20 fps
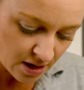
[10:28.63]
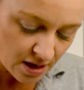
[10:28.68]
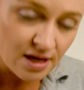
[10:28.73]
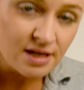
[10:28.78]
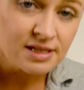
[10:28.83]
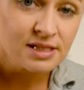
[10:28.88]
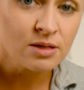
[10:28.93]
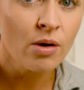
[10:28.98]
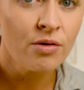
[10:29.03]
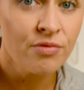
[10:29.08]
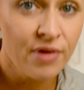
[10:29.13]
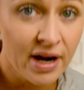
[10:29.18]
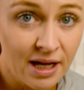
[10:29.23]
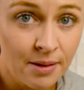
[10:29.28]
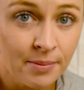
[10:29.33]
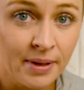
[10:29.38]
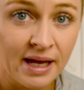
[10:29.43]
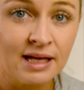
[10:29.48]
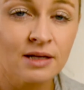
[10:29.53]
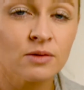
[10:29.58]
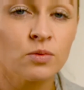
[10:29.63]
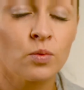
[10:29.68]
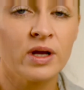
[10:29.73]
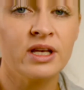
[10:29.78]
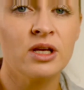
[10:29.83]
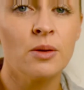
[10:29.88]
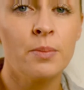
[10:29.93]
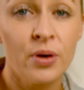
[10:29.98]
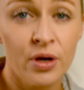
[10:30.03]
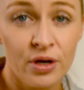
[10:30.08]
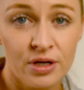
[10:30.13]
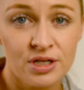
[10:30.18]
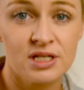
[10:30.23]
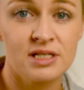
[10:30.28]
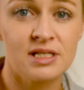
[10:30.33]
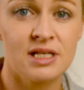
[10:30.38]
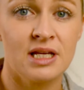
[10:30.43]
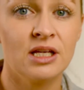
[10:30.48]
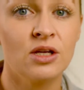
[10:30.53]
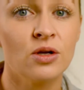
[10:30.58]
So I recommend when you're
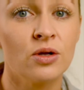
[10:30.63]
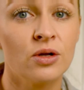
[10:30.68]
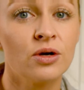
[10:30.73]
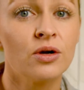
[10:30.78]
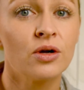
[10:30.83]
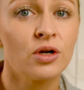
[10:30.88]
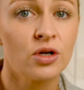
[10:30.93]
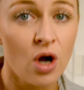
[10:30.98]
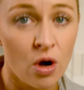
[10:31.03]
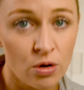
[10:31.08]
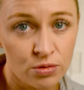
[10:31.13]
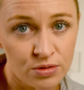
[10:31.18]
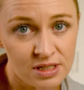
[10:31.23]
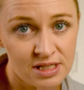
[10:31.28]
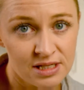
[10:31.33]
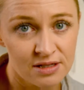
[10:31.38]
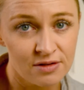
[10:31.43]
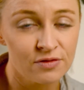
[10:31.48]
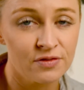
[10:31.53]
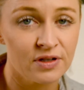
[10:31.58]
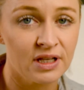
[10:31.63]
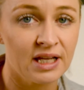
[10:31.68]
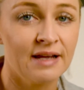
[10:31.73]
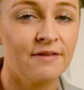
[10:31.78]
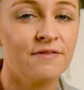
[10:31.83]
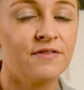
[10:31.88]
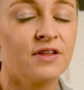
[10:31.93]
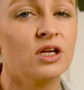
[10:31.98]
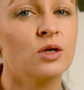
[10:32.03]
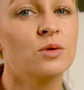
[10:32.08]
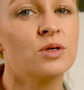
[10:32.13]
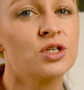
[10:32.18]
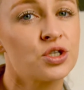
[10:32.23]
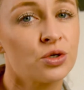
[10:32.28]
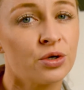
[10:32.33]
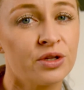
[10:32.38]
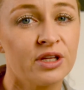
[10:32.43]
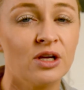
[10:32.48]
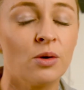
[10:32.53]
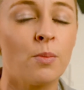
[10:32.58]
purchasing your gold and silver leaf that you
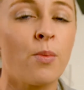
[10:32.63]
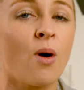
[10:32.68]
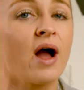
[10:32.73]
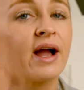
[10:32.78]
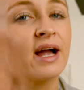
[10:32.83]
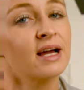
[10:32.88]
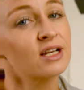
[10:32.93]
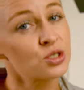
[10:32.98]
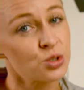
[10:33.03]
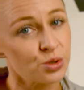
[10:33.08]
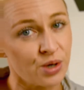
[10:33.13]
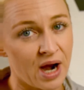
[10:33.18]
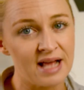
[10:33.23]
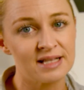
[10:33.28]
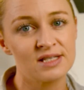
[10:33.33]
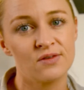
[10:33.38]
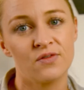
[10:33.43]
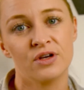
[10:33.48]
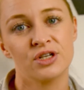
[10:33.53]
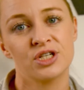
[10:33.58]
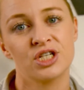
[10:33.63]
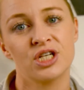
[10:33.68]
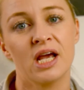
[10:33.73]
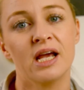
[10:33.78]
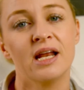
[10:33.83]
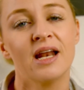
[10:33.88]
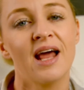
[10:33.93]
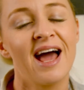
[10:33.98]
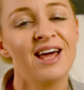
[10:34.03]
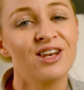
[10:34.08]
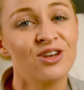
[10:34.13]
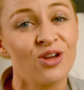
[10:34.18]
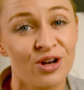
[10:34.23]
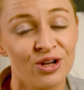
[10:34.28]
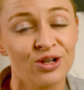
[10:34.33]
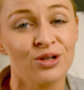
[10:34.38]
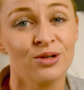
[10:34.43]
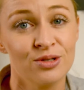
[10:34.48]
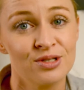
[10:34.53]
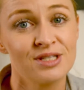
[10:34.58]
ensure that you're buying a transfer sheet and not a
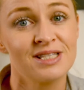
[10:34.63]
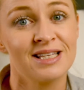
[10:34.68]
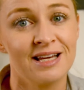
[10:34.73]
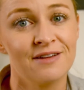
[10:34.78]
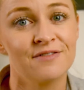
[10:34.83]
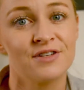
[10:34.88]
loose leaf